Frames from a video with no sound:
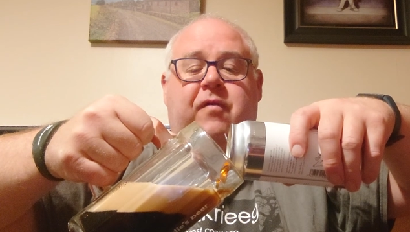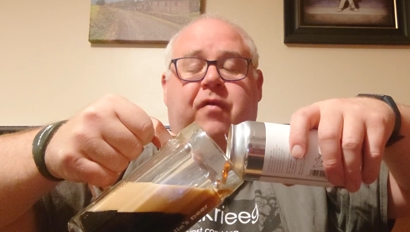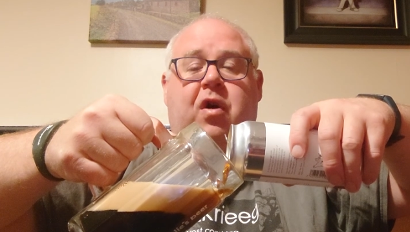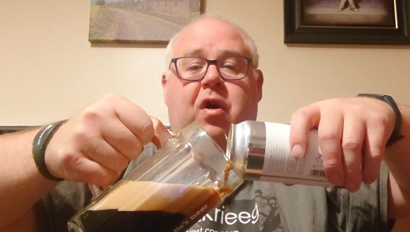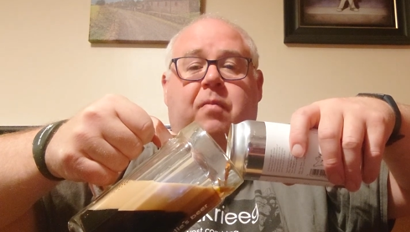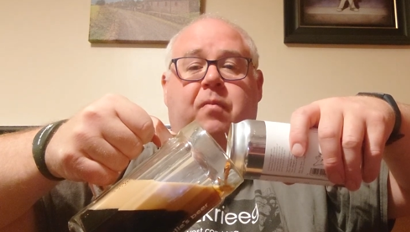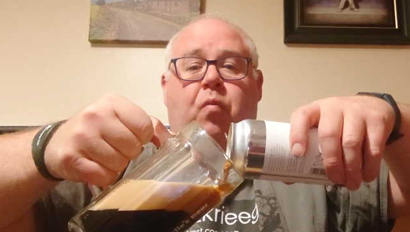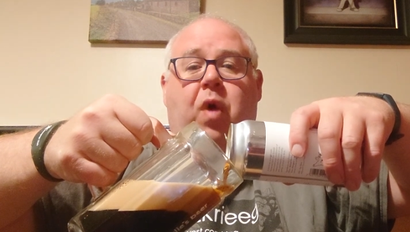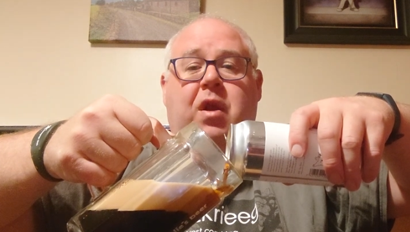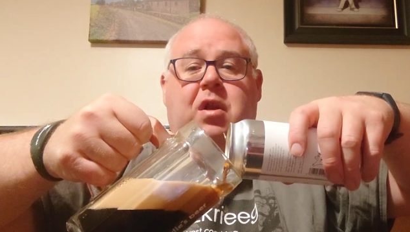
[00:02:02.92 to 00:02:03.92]
for
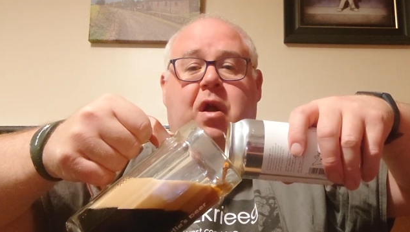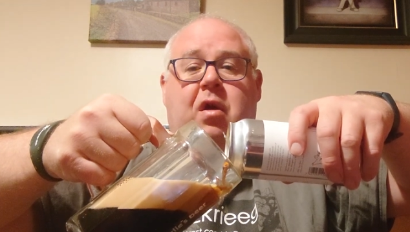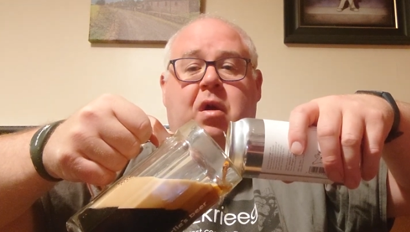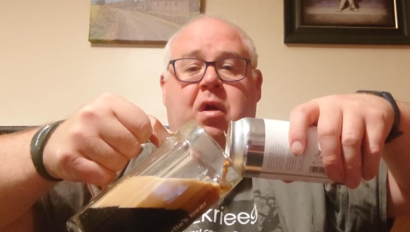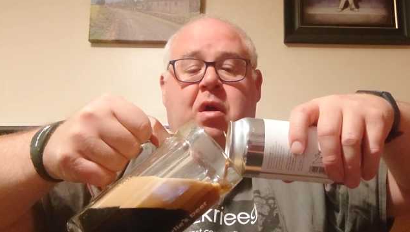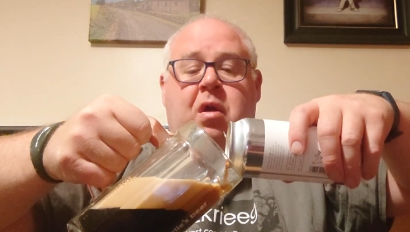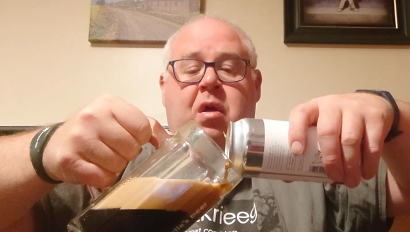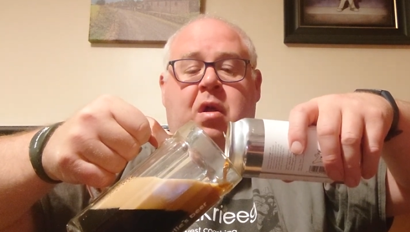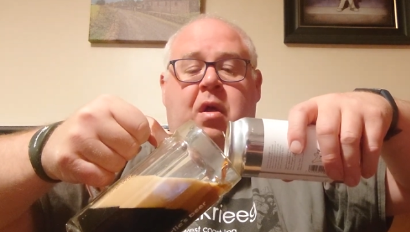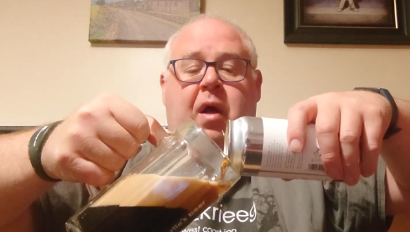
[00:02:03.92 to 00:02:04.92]
winter
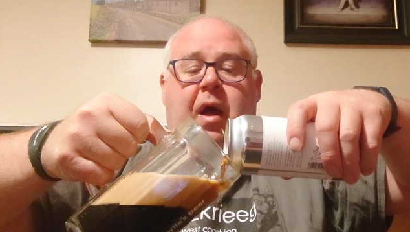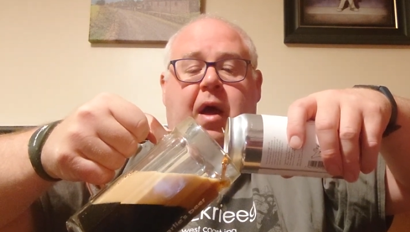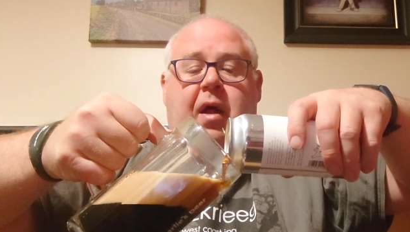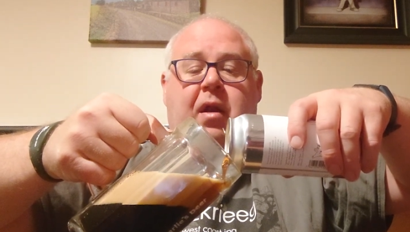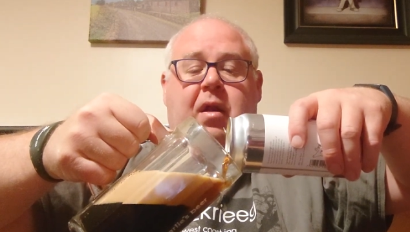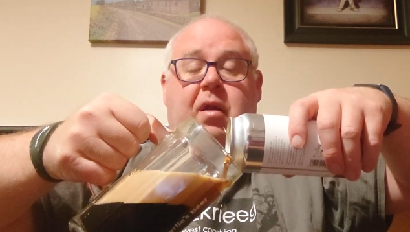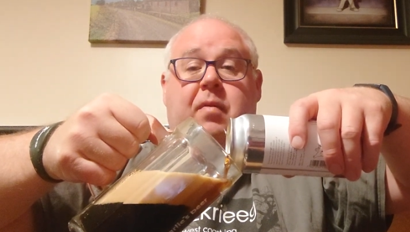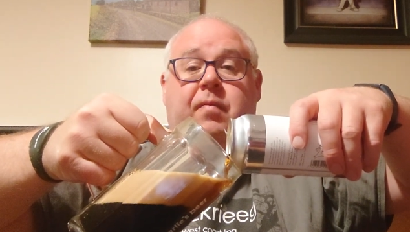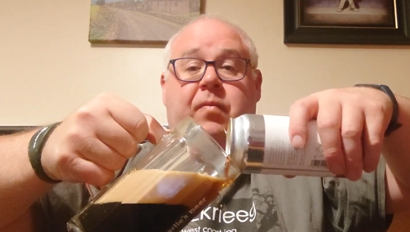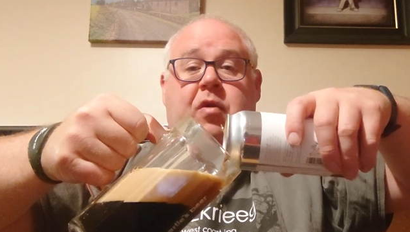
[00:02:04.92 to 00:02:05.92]
and
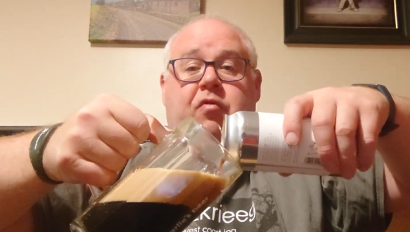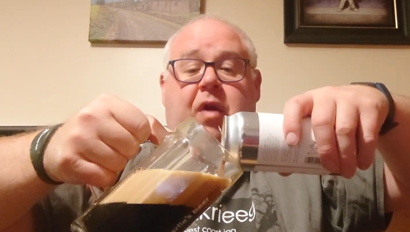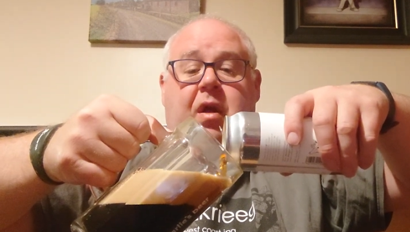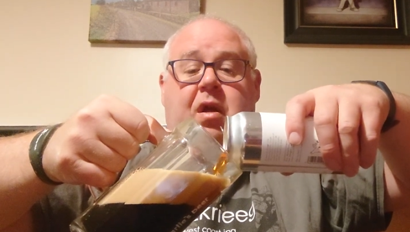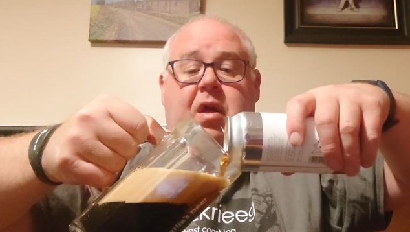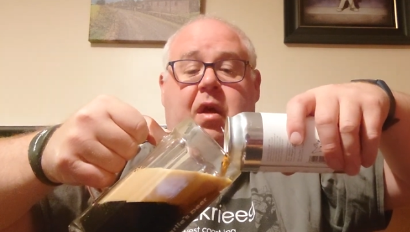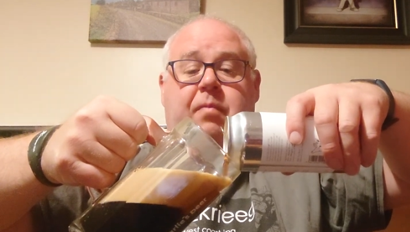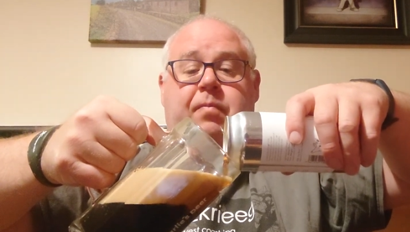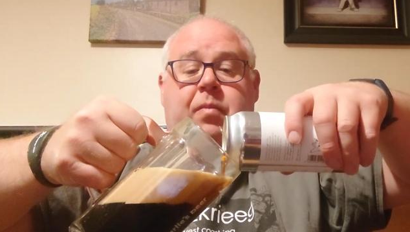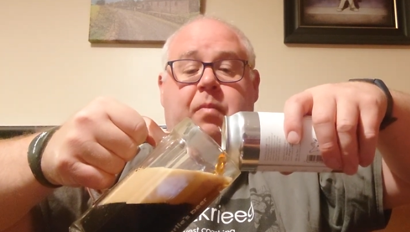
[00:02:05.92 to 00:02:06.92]
drink
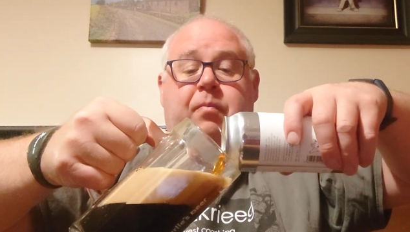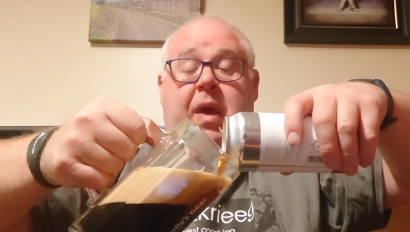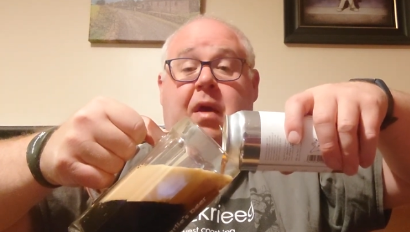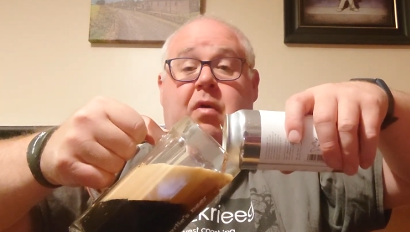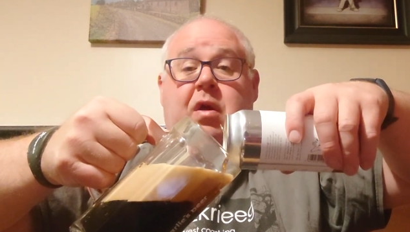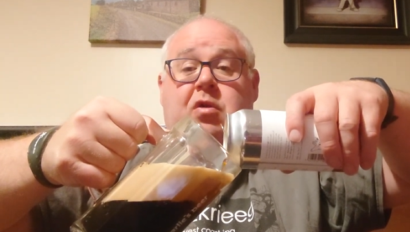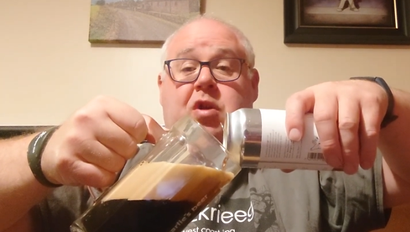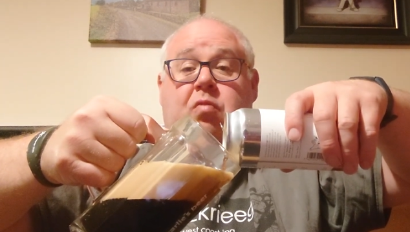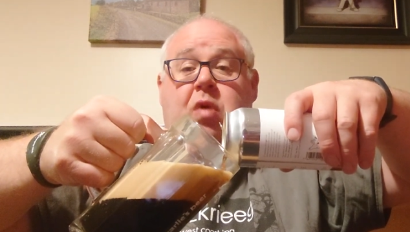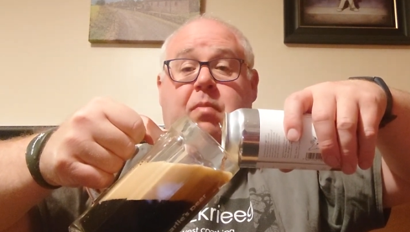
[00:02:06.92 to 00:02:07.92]
pale ales
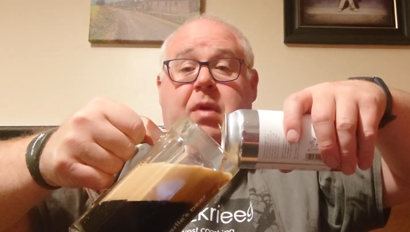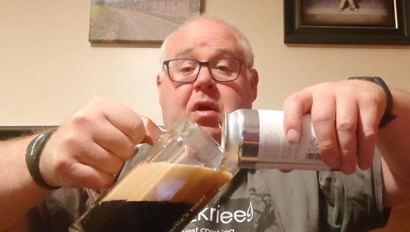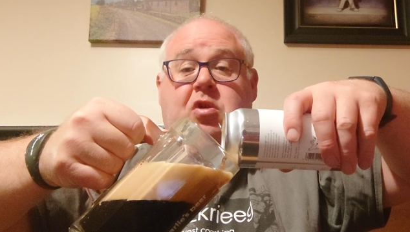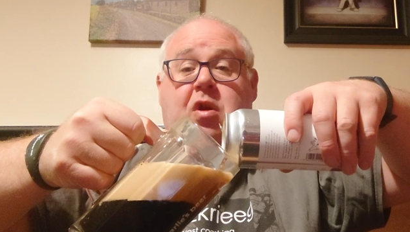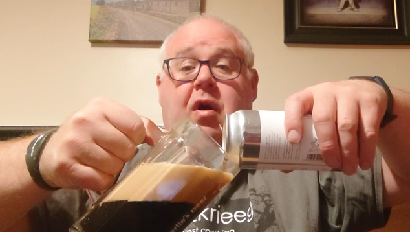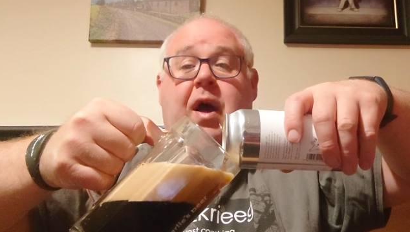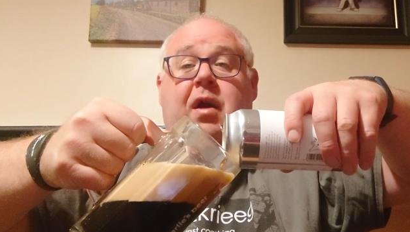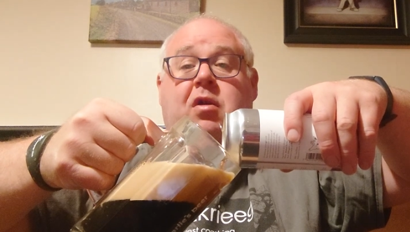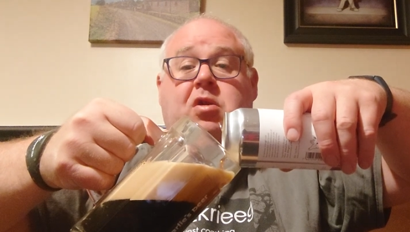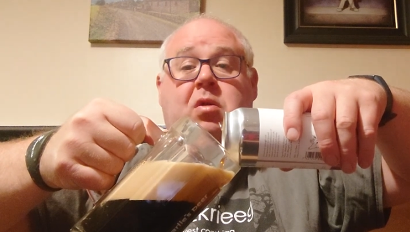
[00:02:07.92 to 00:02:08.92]
and wheat beers and
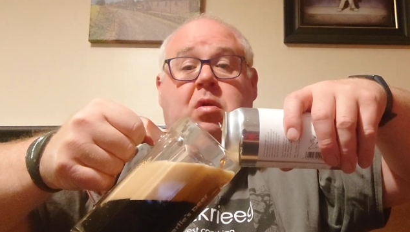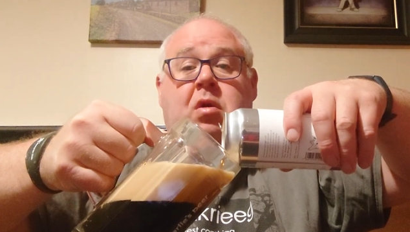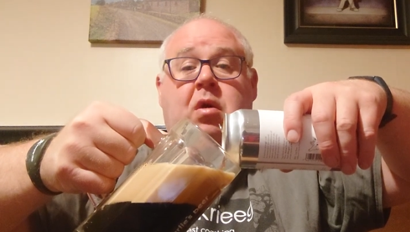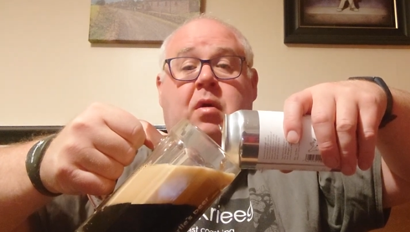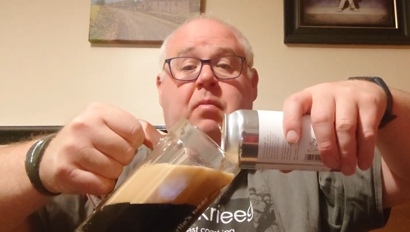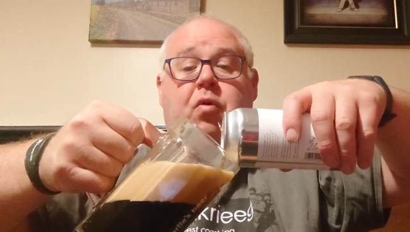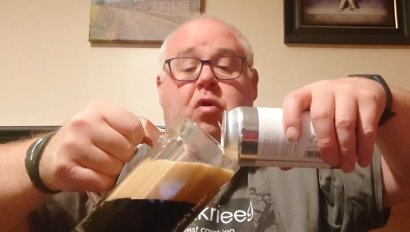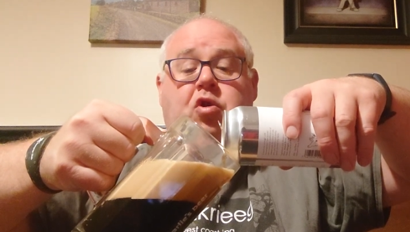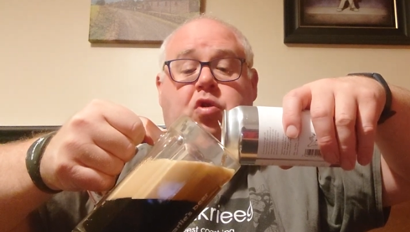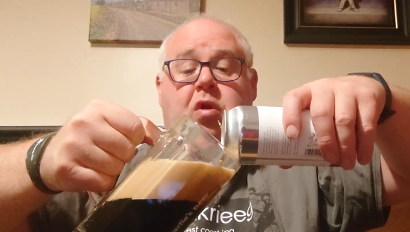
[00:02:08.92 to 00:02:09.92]
lagers
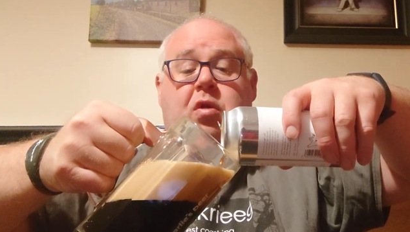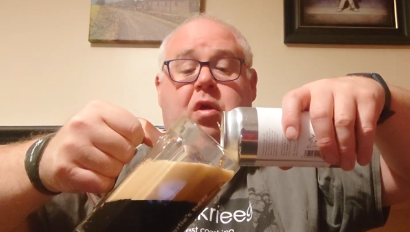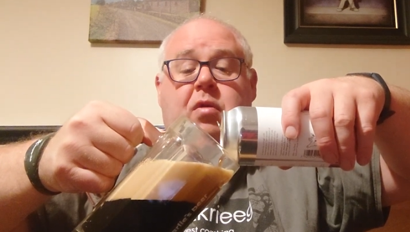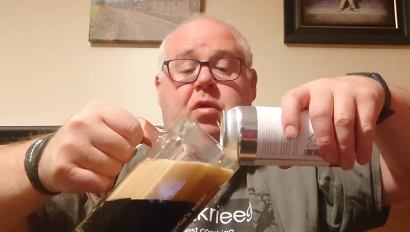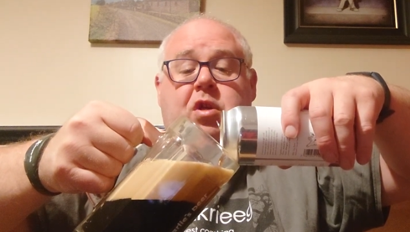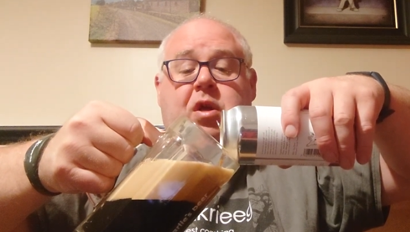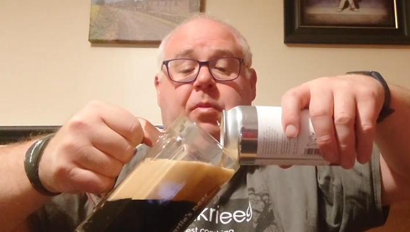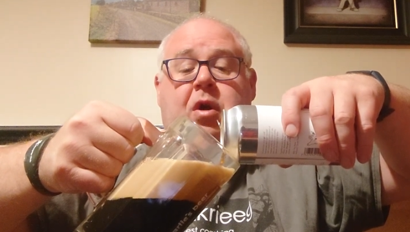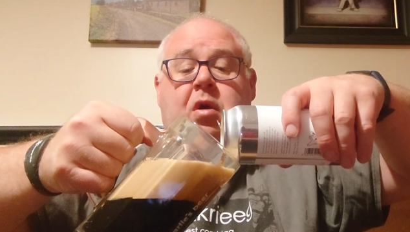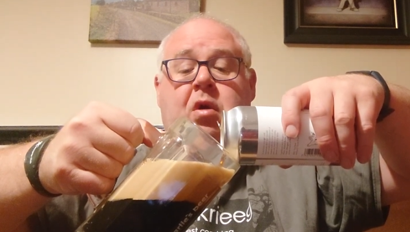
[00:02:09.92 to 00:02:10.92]
more during the
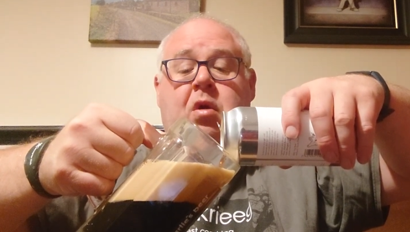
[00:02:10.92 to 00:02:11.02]
summer.